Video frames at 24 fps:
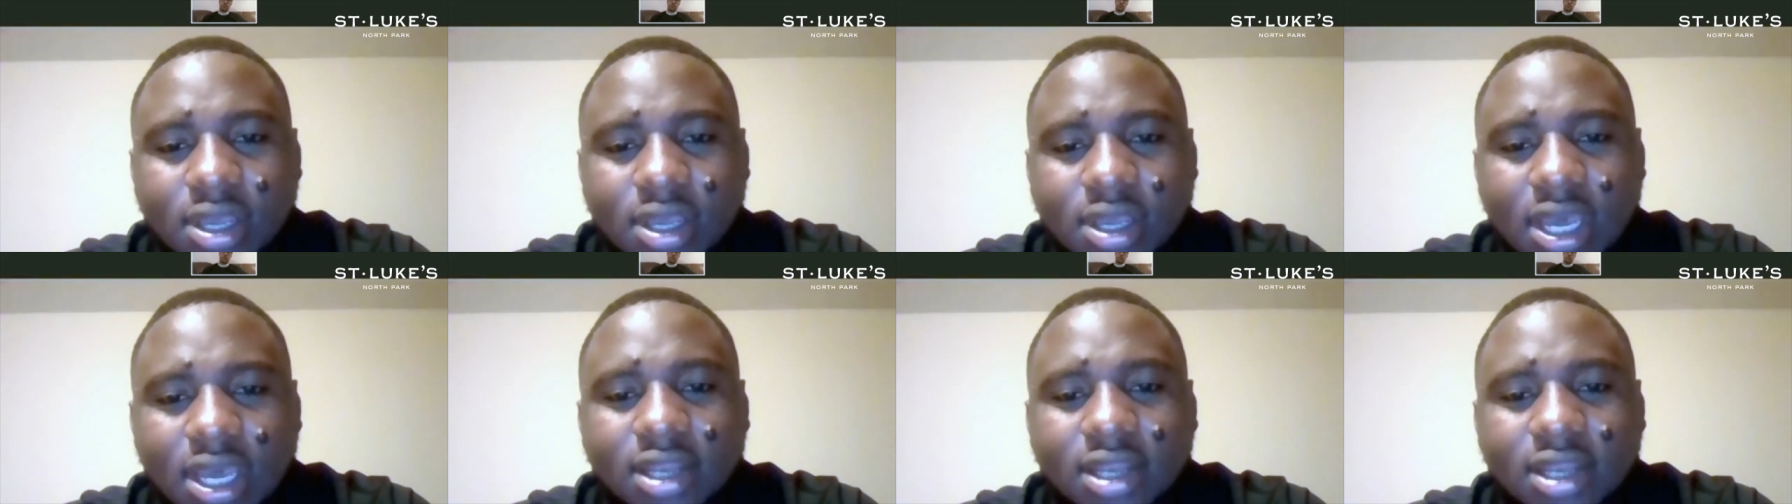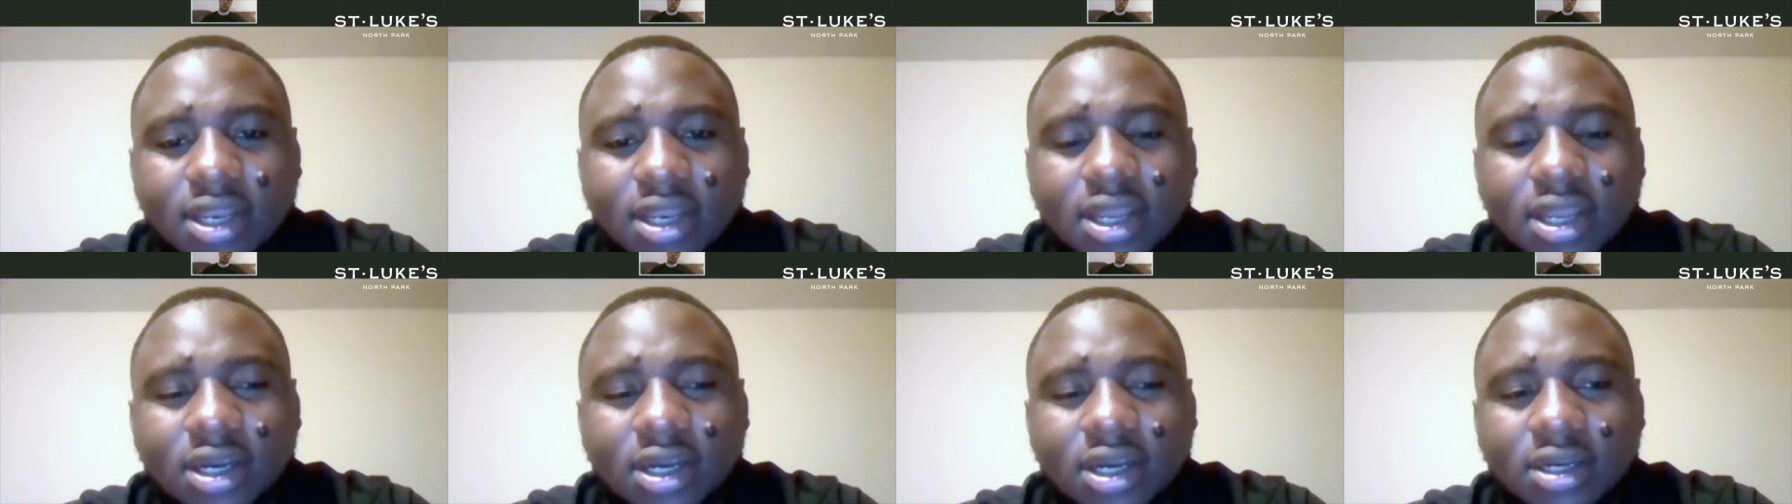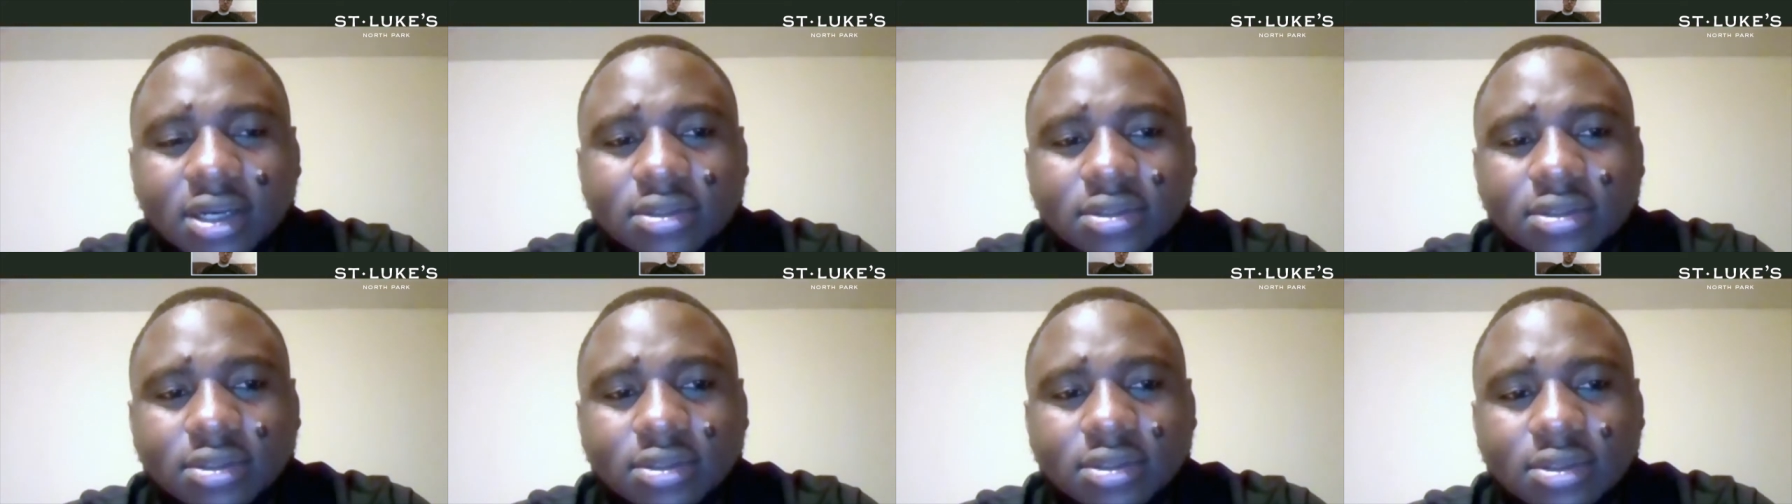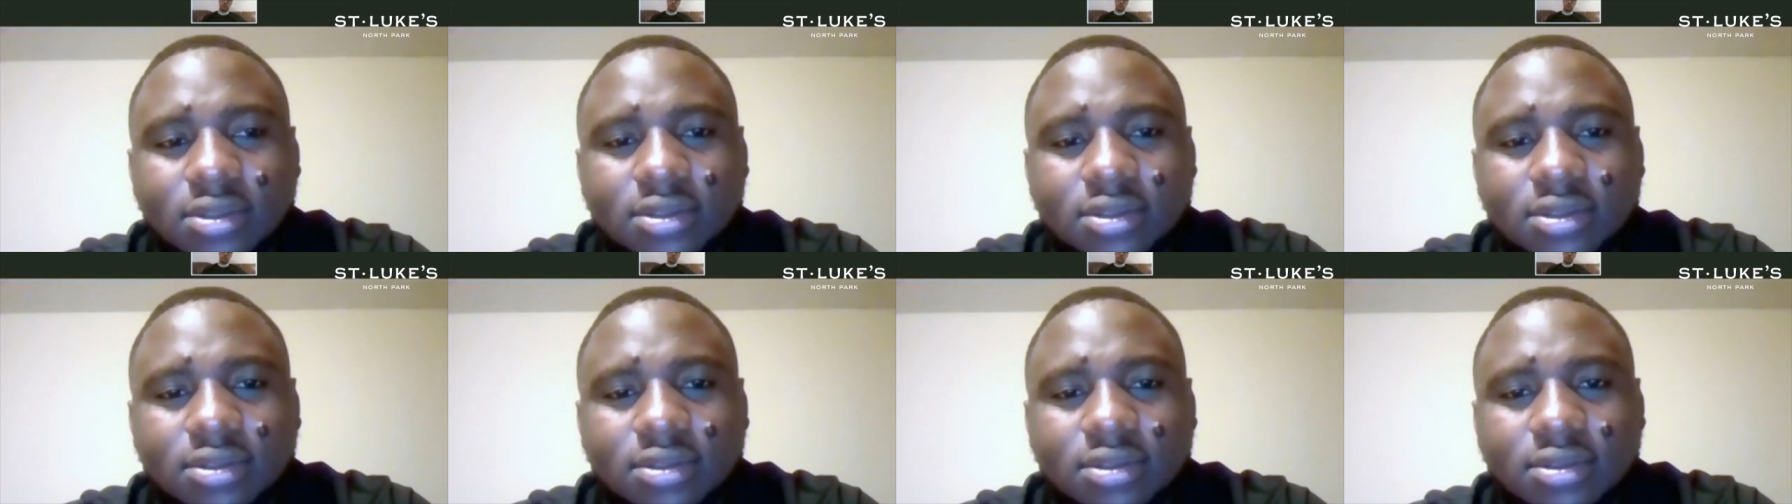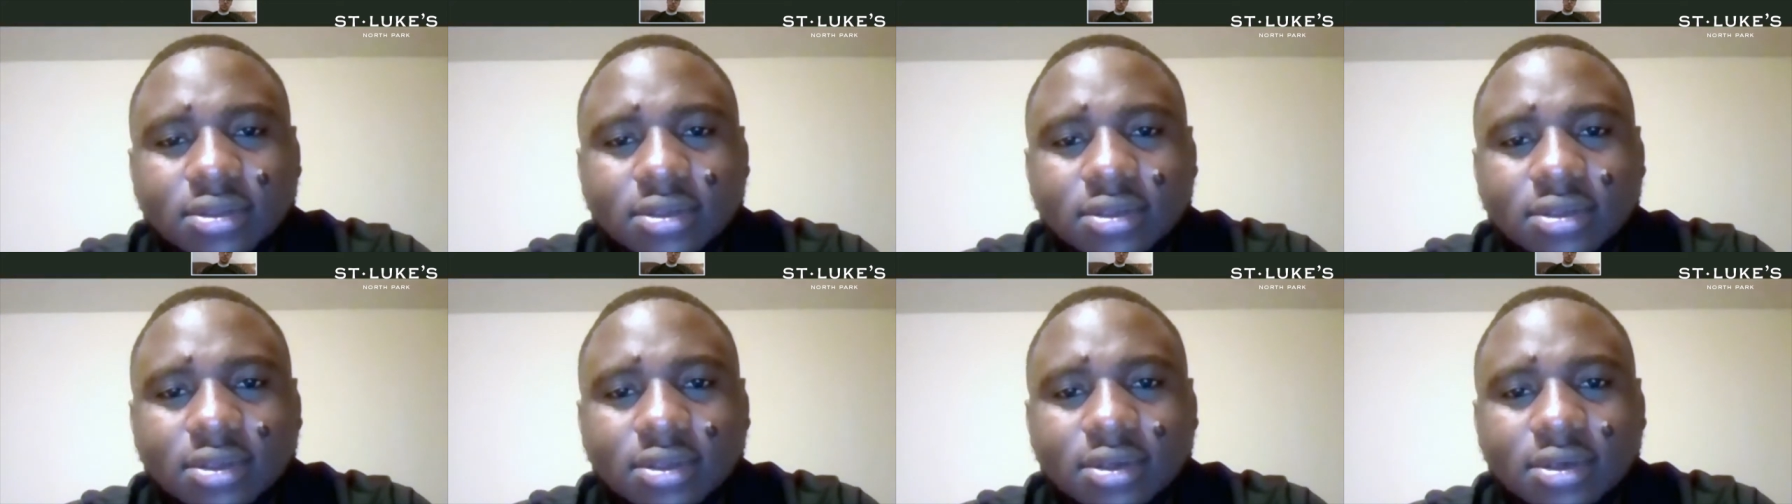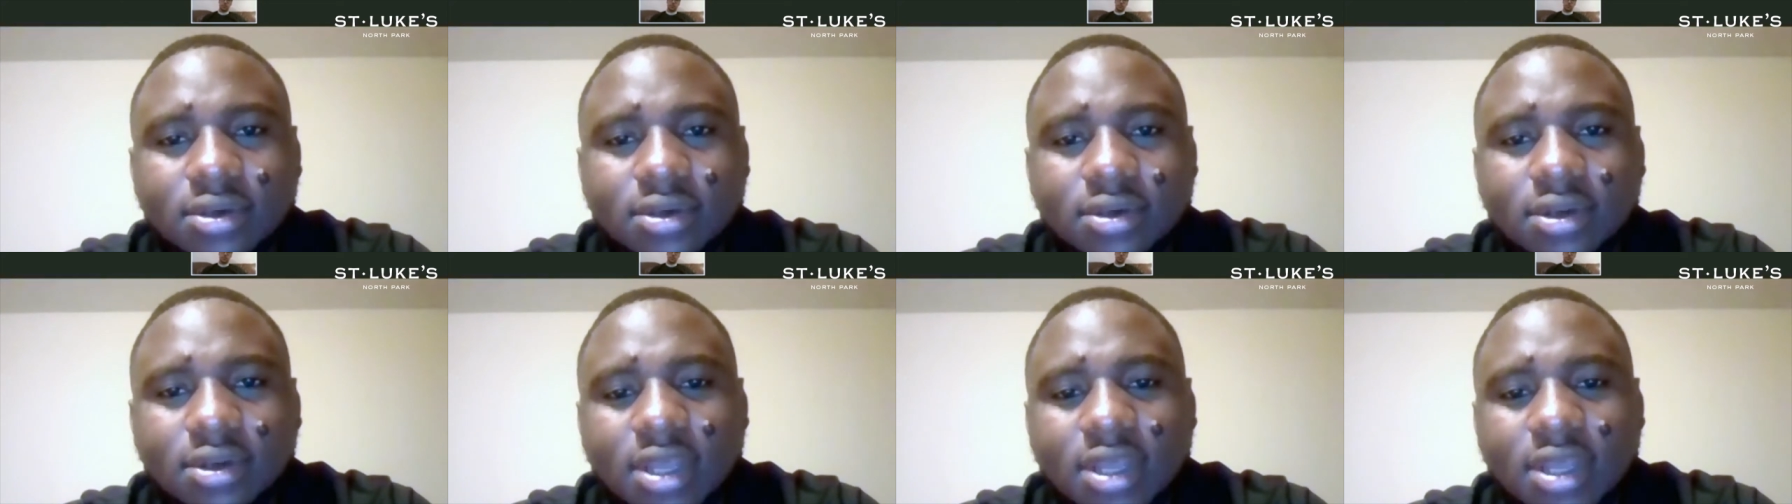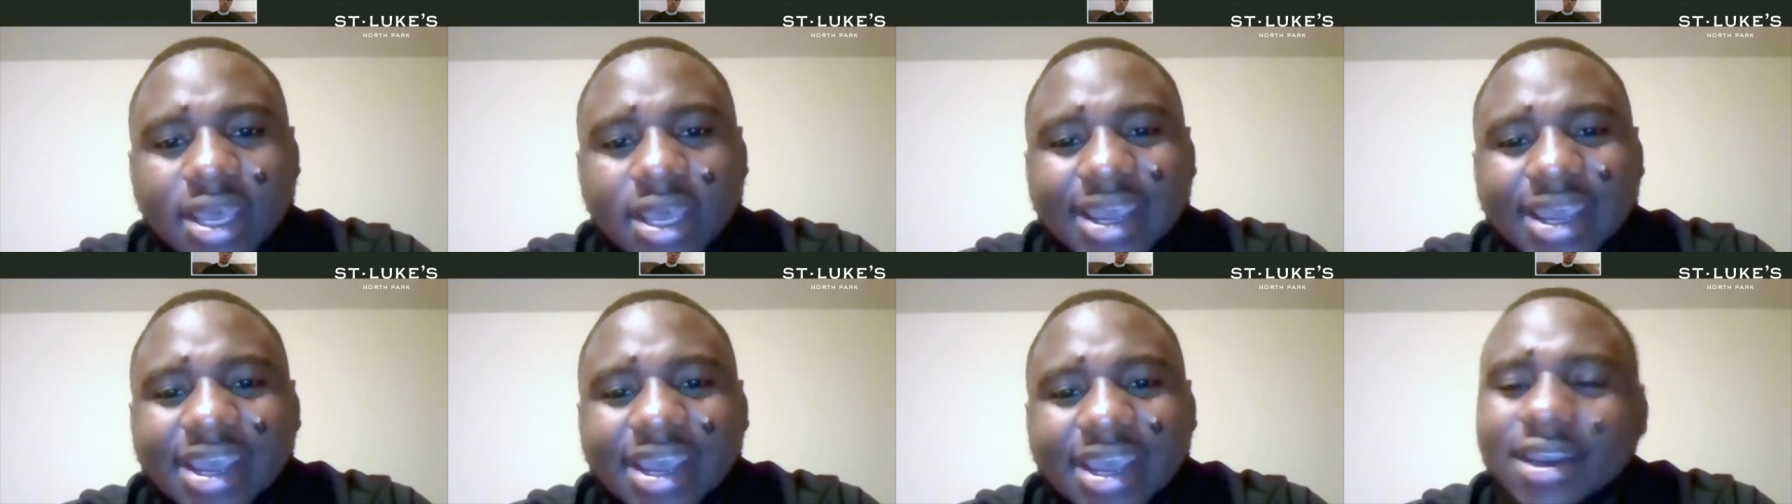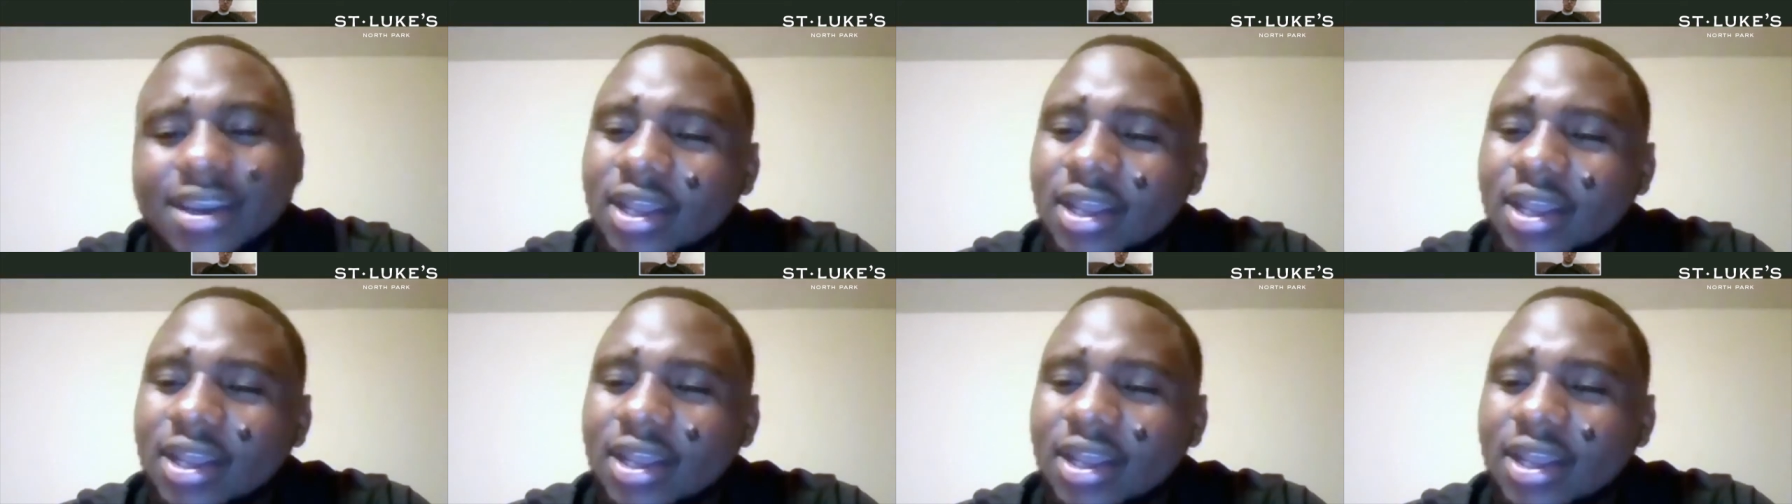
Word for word: And uh, and